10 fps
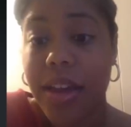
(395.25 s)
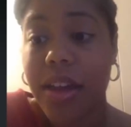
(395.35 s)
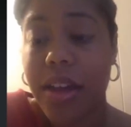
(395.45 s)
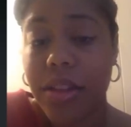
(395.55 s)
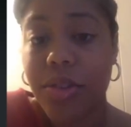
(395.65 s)

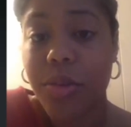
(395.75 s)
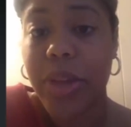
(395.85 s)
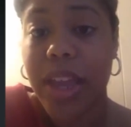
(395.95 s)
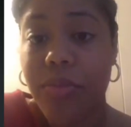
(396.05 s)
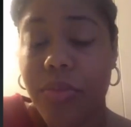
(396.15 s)
a little
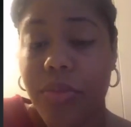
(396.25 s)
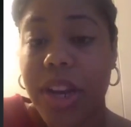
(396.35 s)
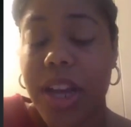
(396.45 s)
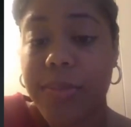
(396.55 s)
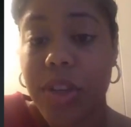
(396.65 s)
bit
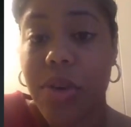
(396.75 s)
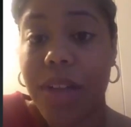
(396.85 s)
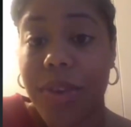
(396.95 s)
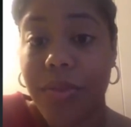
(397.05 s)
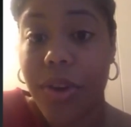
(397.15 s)
when it comes to
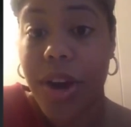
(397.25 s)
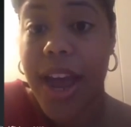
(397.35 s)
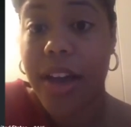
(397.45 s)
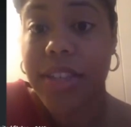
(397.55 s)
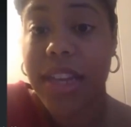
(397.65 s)
qualifying for a house.